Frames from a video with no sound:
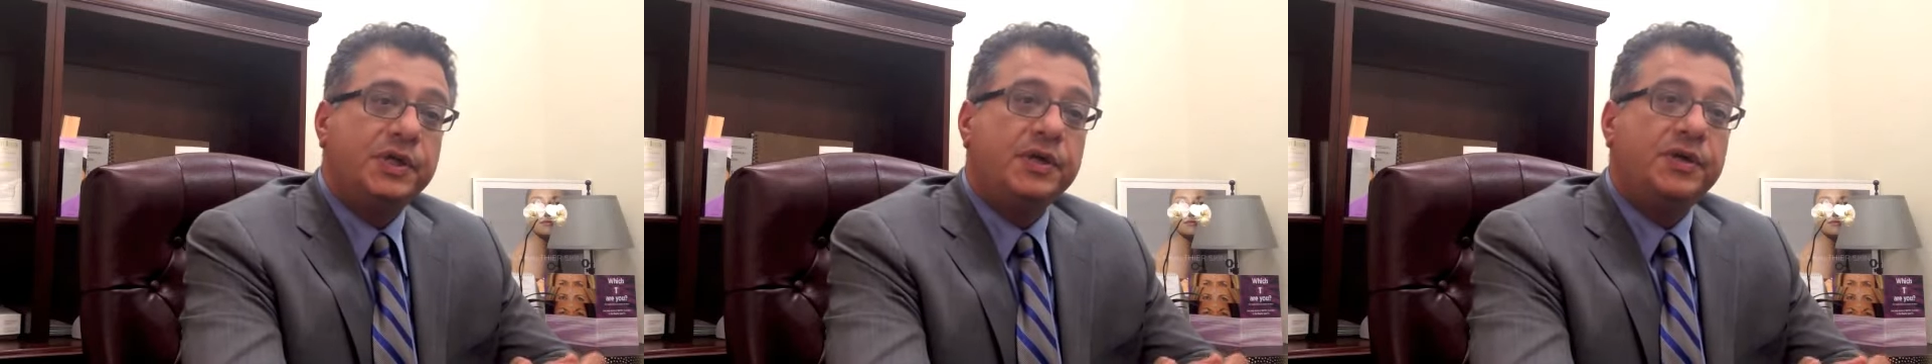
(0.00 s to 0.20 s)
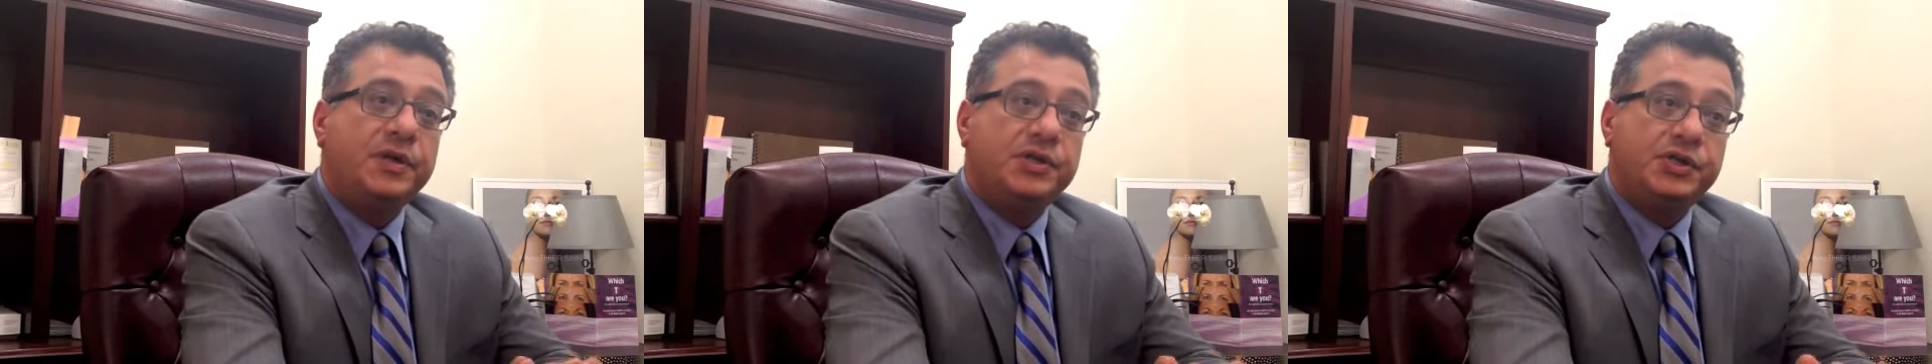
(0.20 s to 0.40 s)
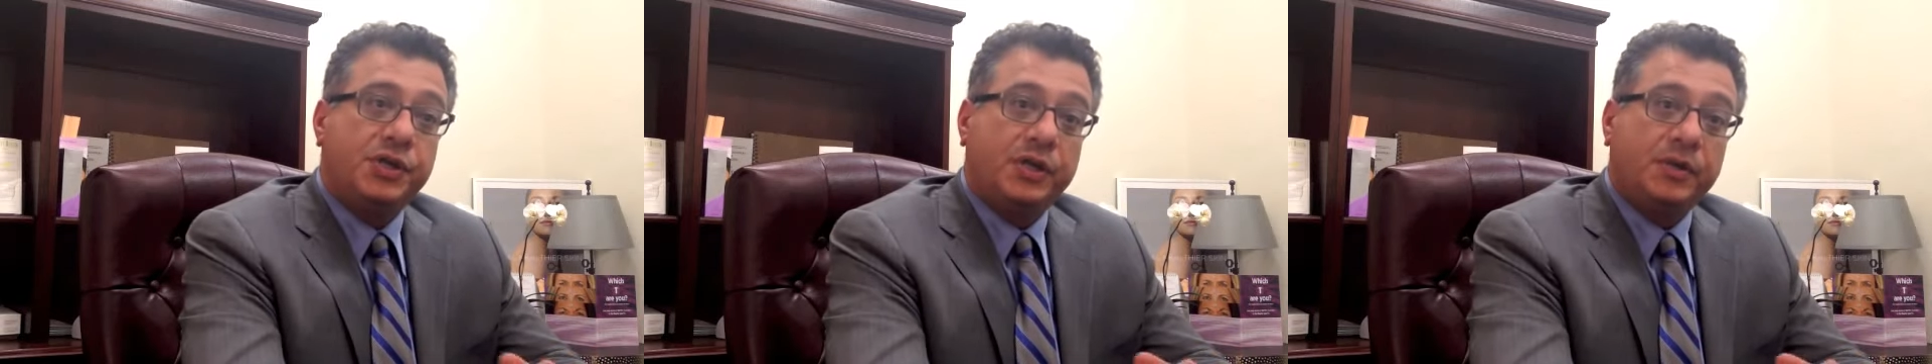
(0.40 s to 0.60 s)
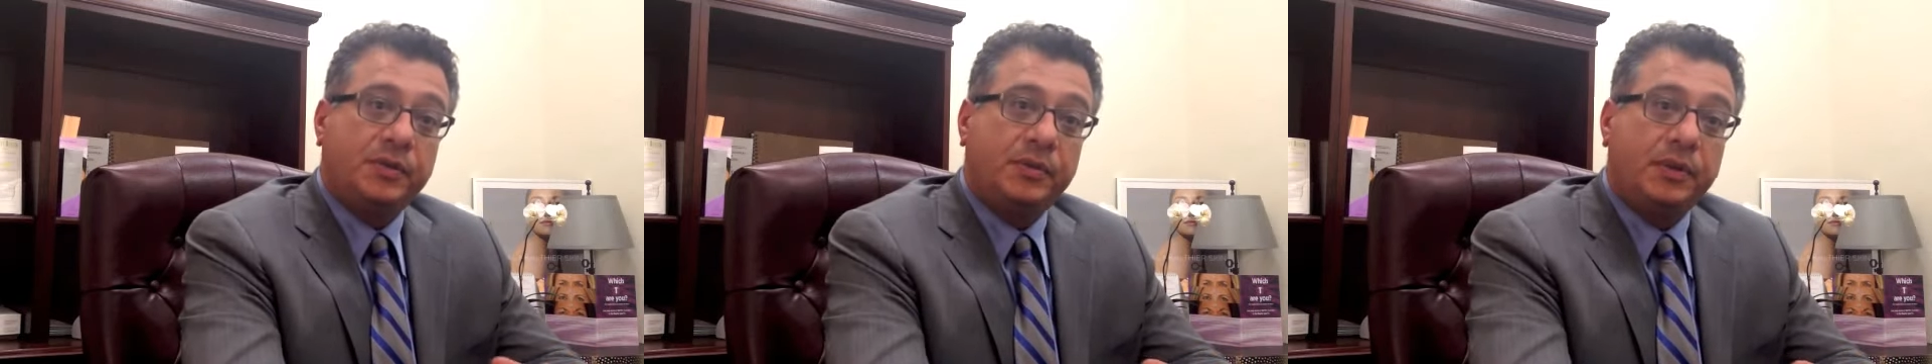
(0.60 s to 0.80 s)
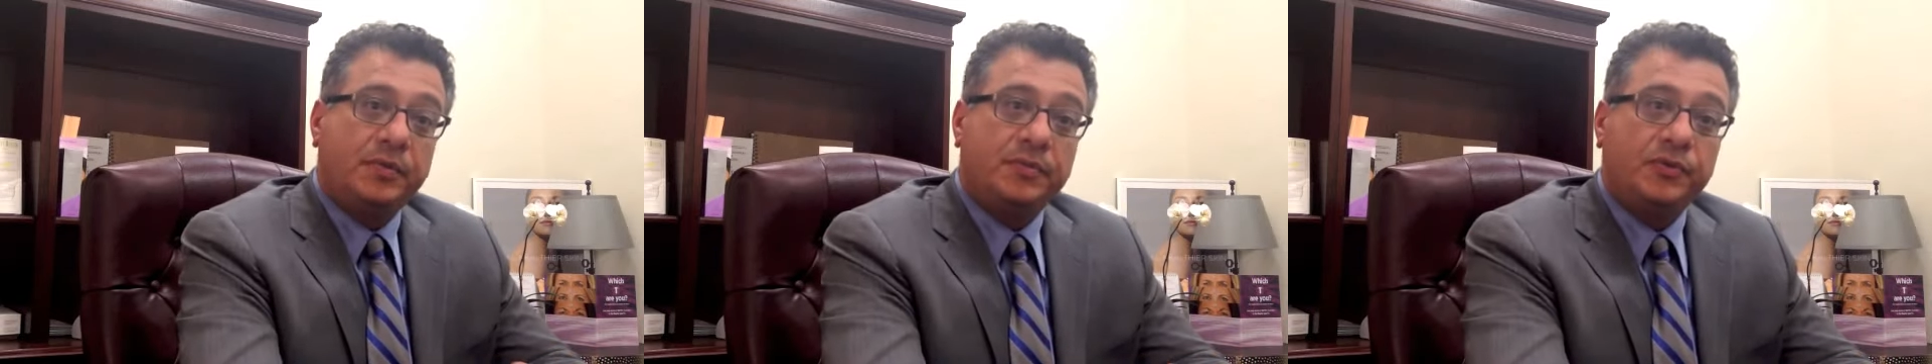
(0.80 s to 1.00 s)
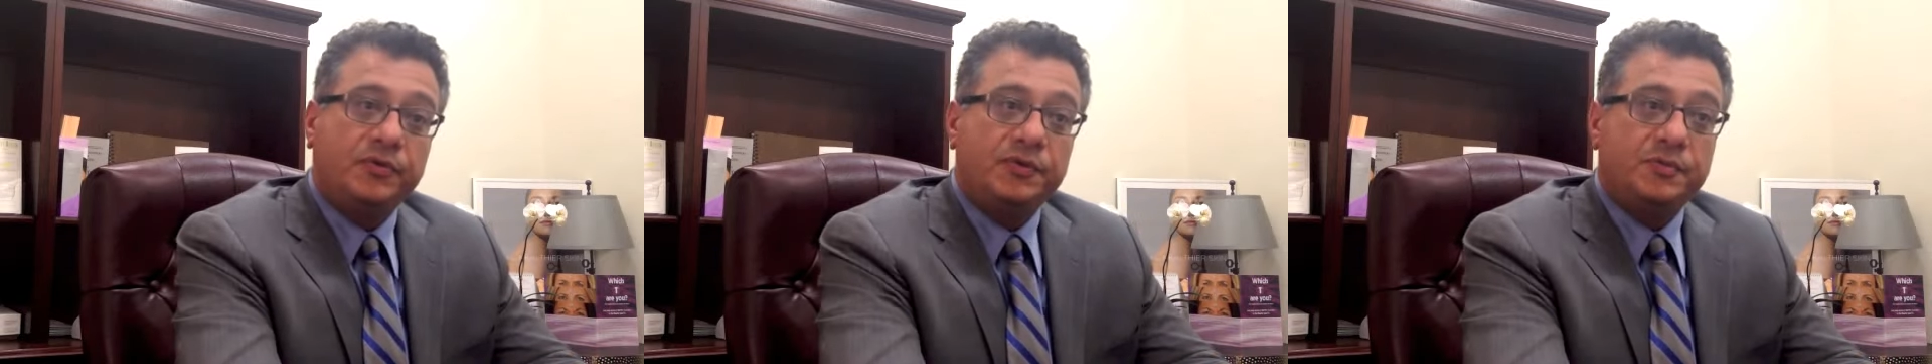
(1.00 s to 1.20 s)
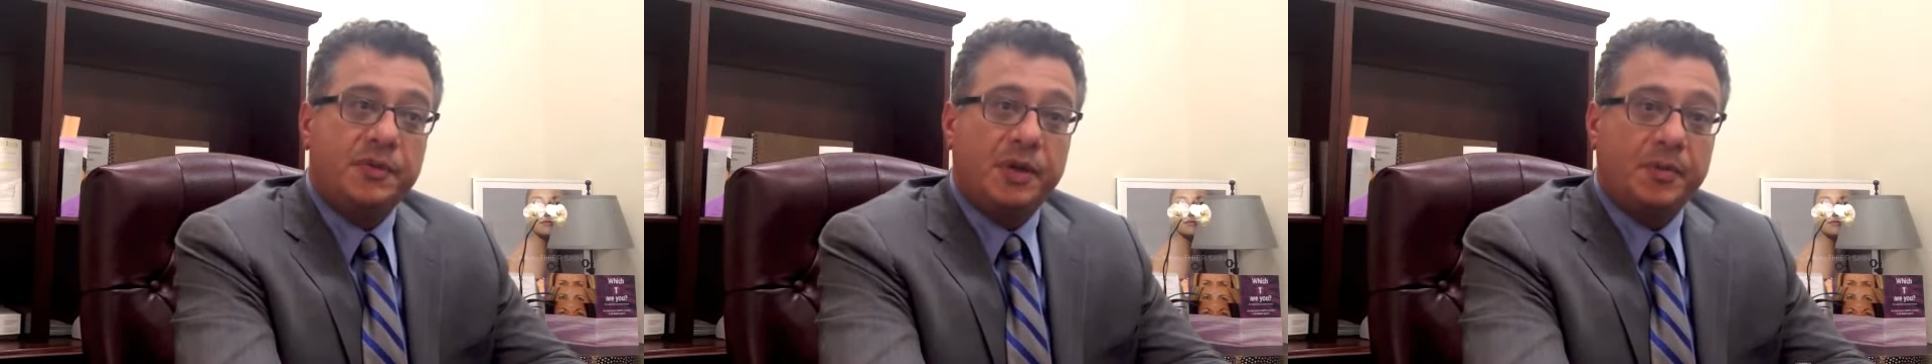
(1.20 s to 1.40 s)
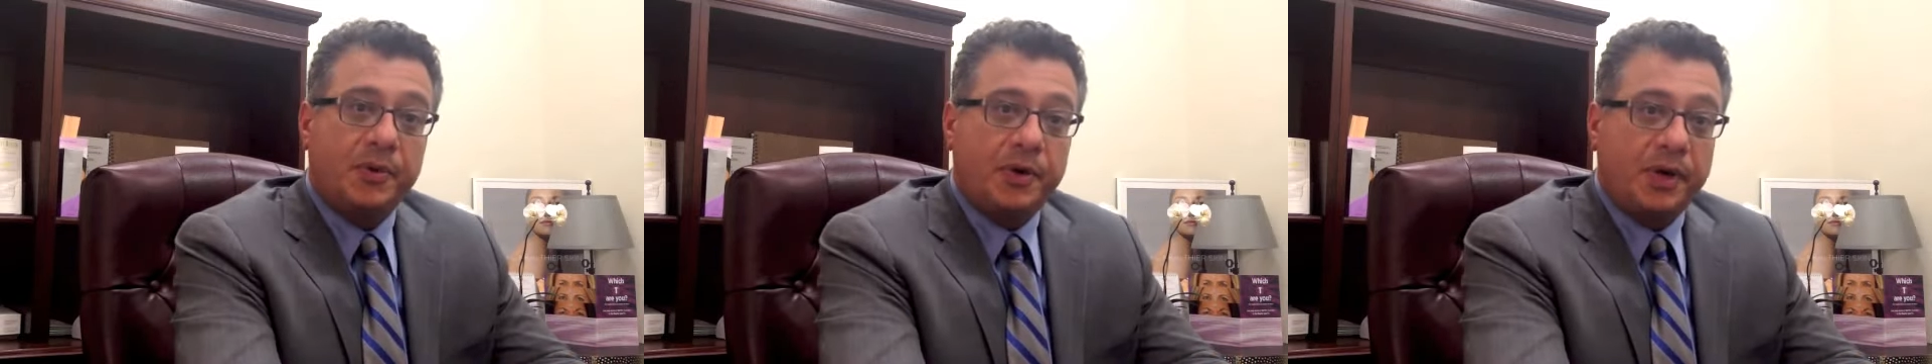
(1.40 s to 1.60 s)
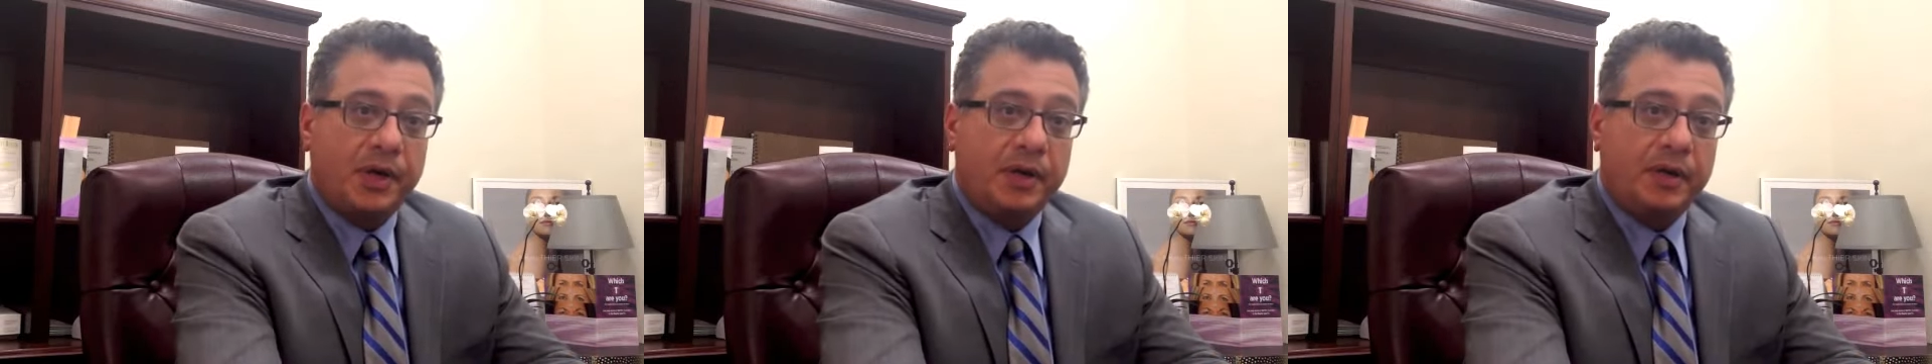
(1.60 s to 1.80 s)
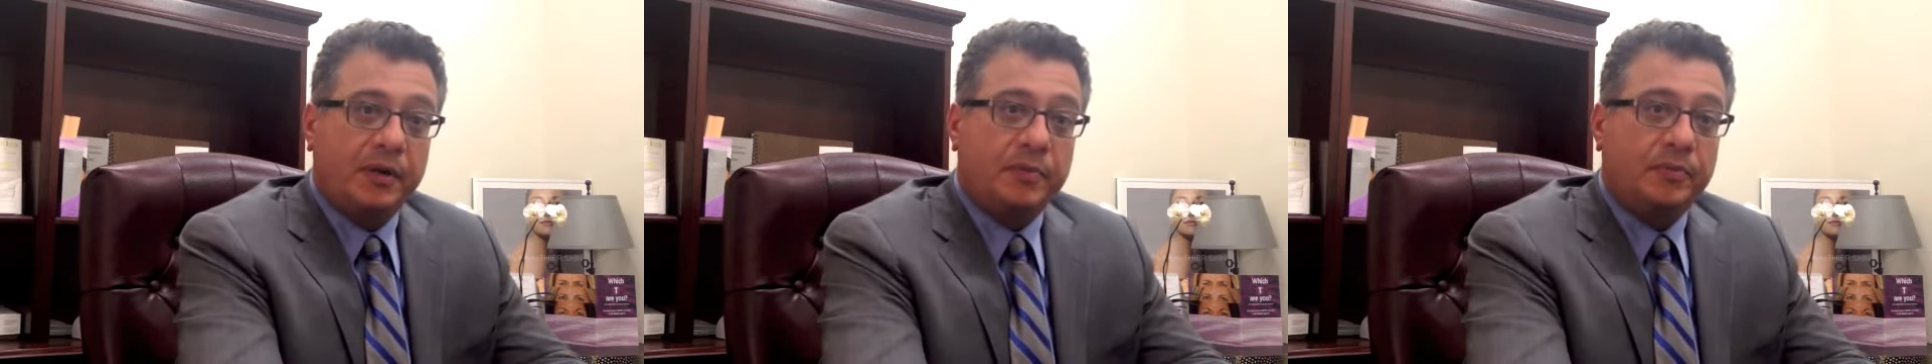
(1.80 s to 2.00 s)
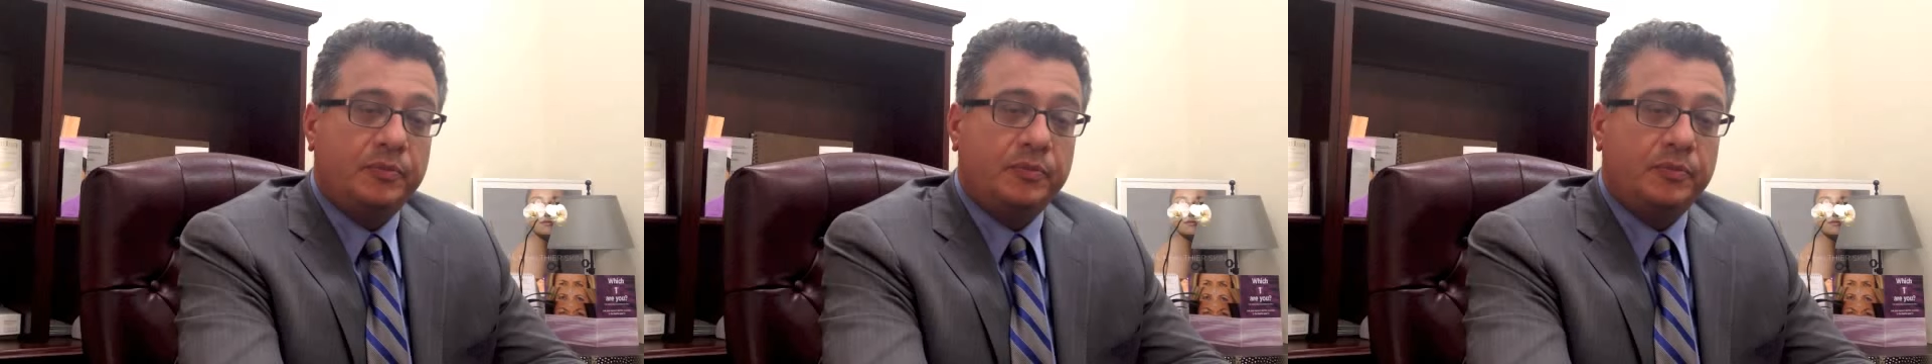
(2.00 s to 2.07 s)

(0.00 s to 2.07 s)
cognition, improves memory,